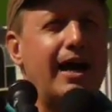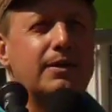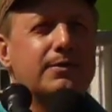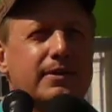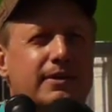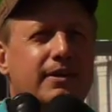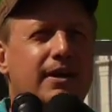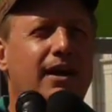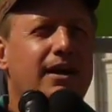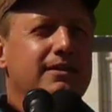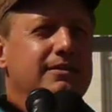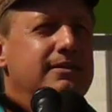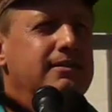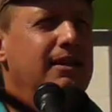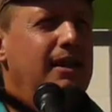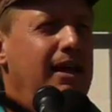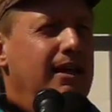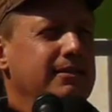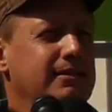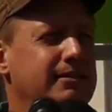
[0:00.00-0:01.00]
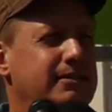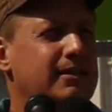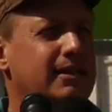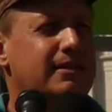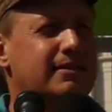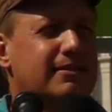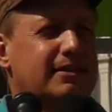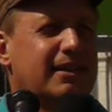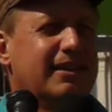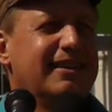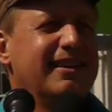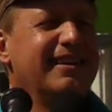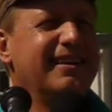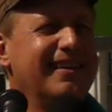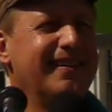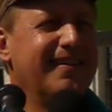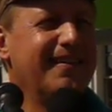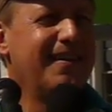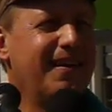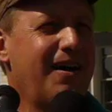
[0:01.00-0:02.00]
to ride with us as a citizen.
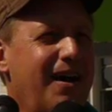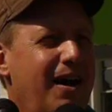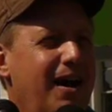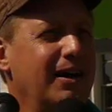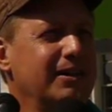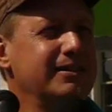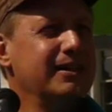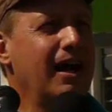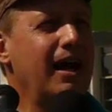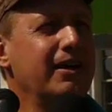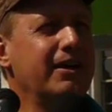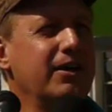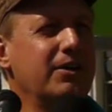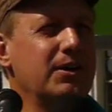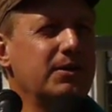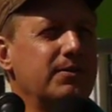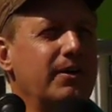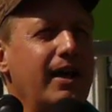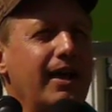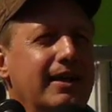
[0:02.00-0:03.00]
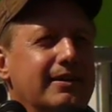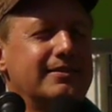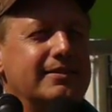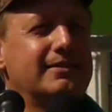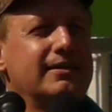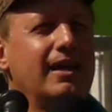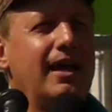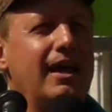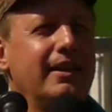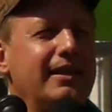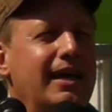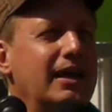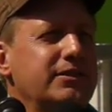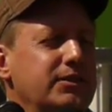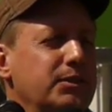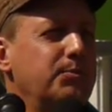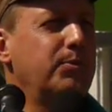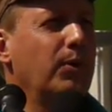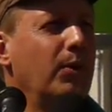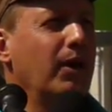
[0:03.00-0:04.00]
He's not here to race,
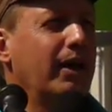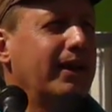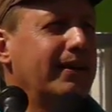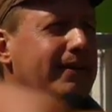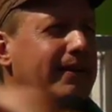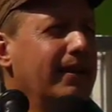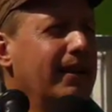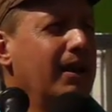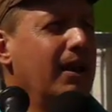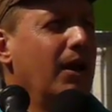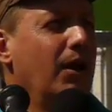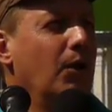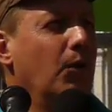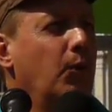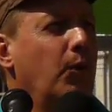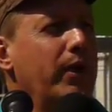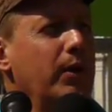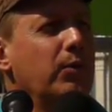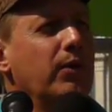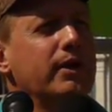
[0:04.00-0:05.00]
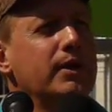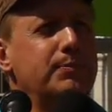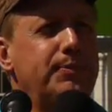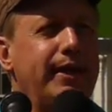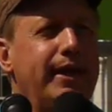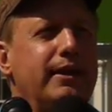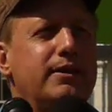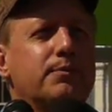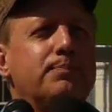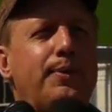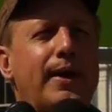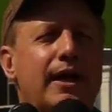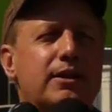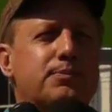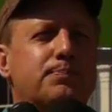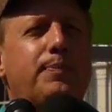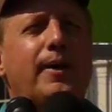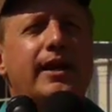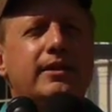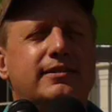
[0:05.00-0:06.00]
and that's the point. We want to be the
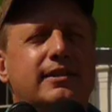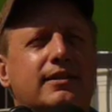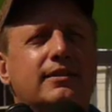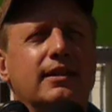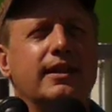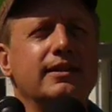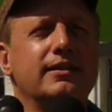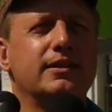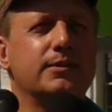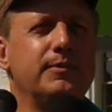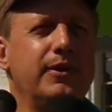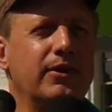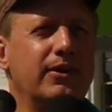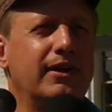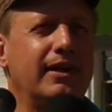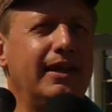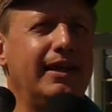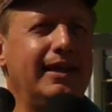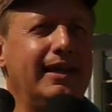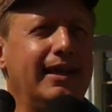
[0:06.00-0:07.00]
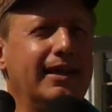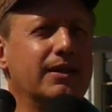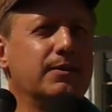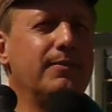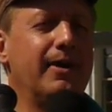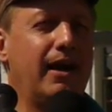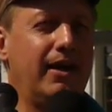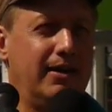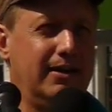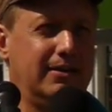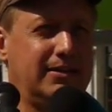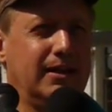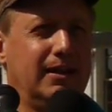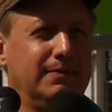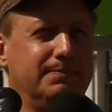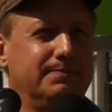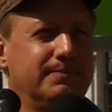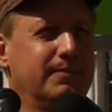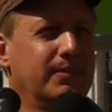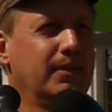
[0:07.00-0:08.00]
best bicycling community in
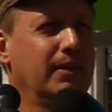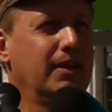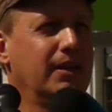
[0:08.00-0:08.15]
America.